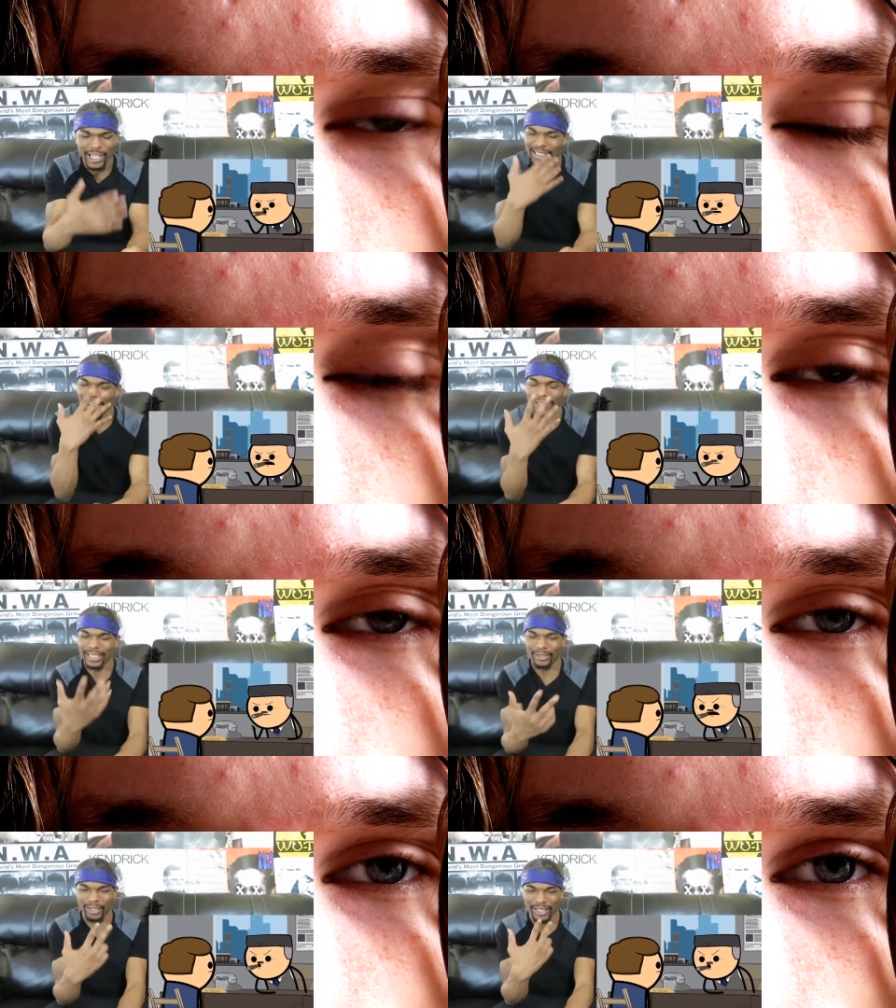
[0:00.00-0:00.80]
Don't I
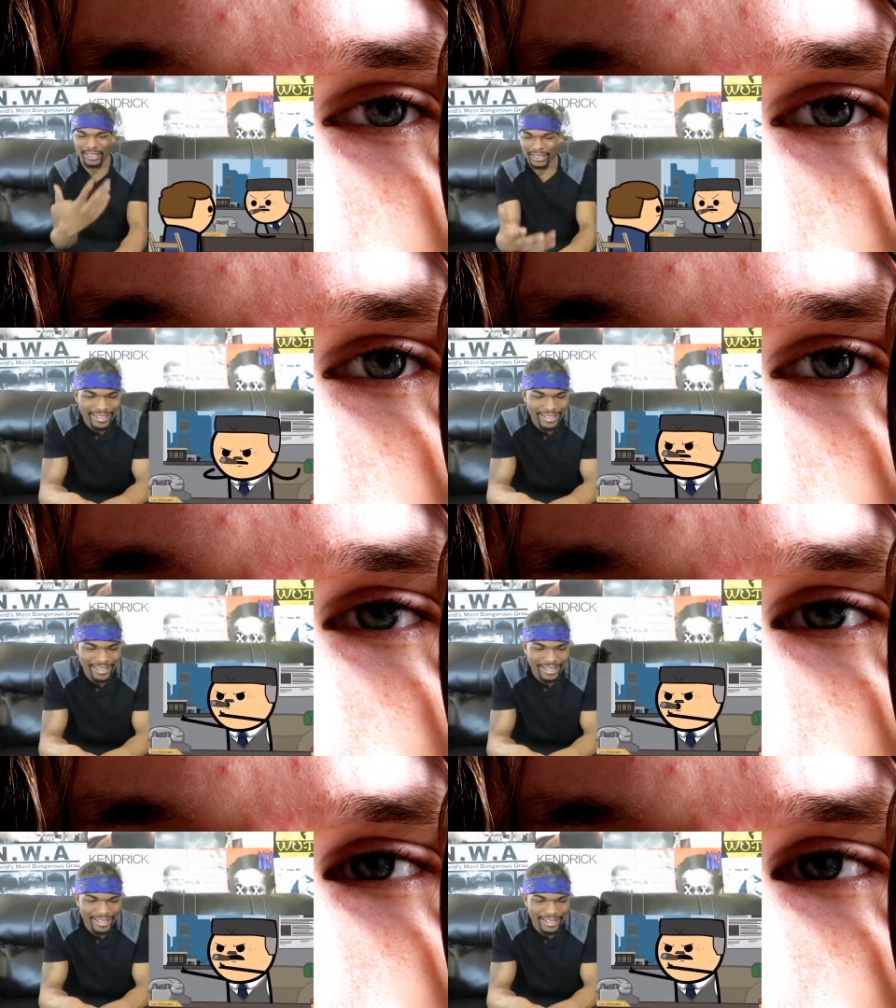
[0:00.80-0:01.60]
thought this looked
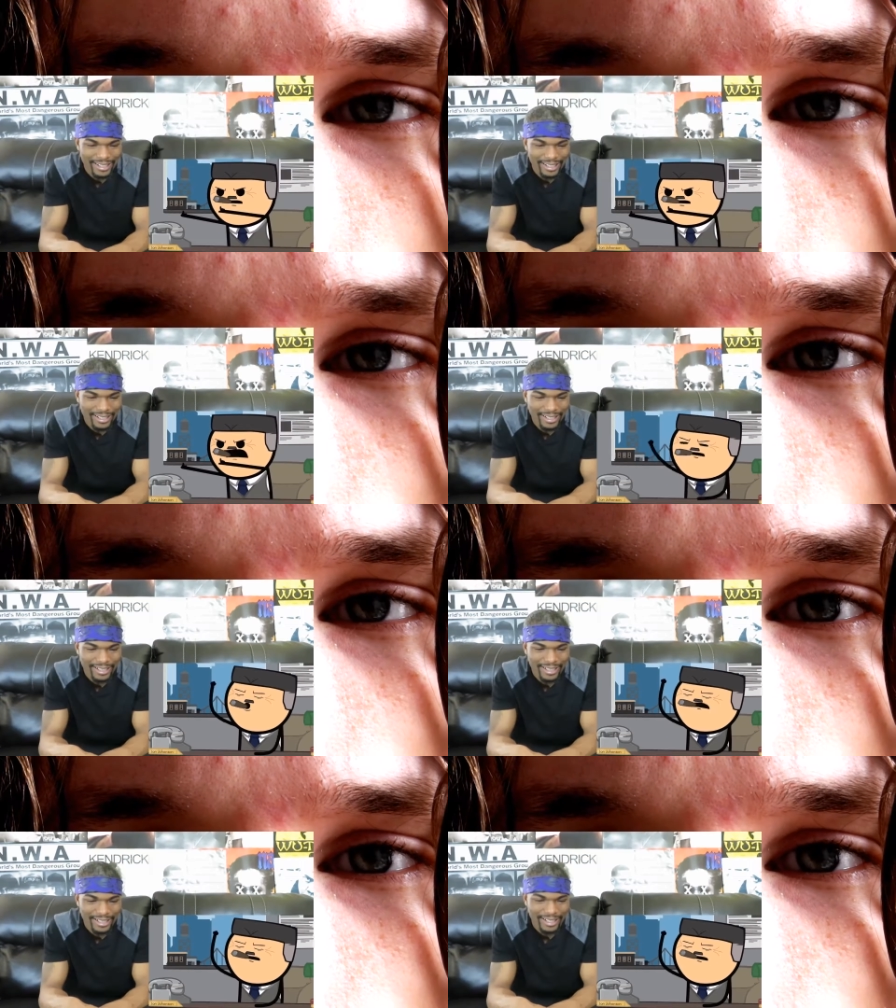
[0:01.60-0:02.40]
stories,
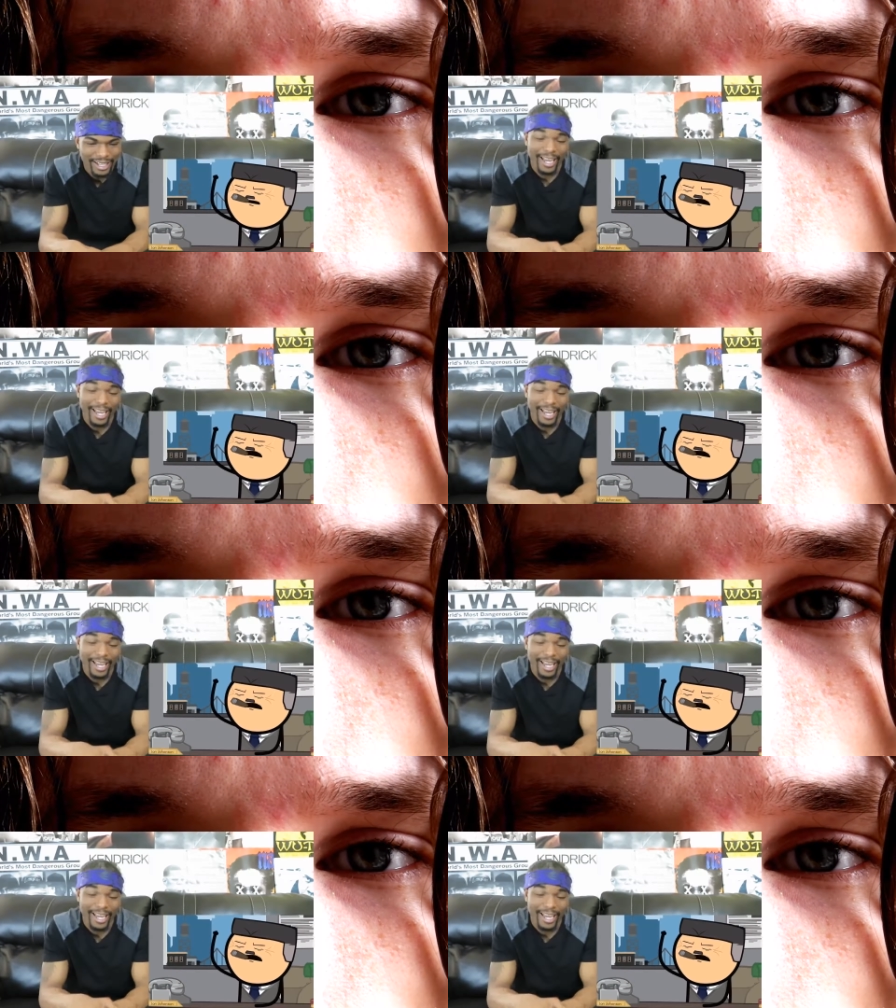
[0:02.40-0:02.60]
intrigue.